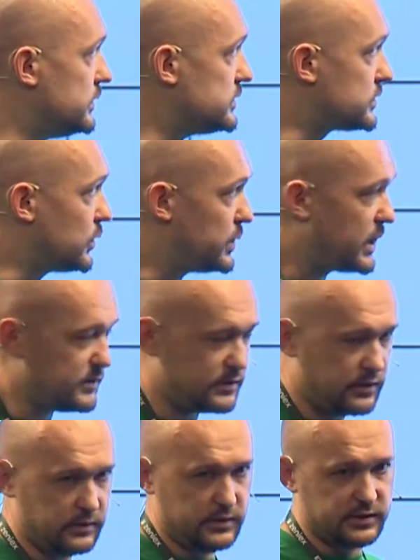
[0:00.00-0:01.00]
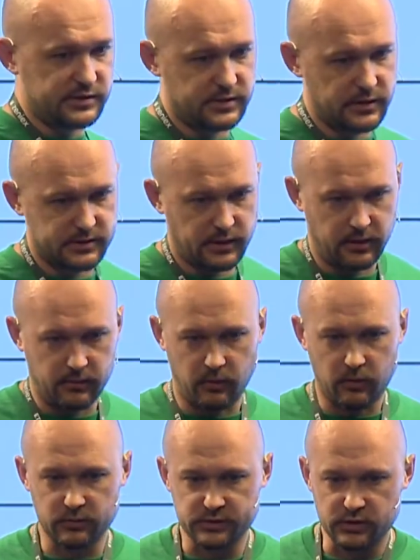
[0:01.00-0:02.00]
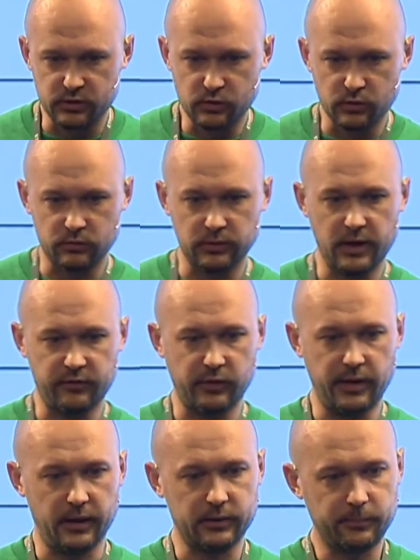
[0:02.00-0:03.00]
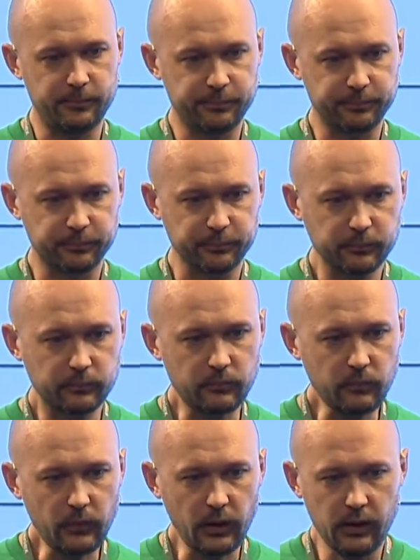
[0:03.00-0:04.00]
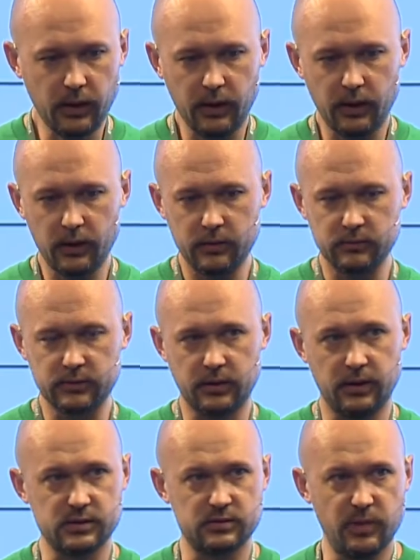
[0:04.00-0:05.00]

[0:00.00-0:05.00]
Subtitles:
So we consider ETC as the only secure layer for that. And as I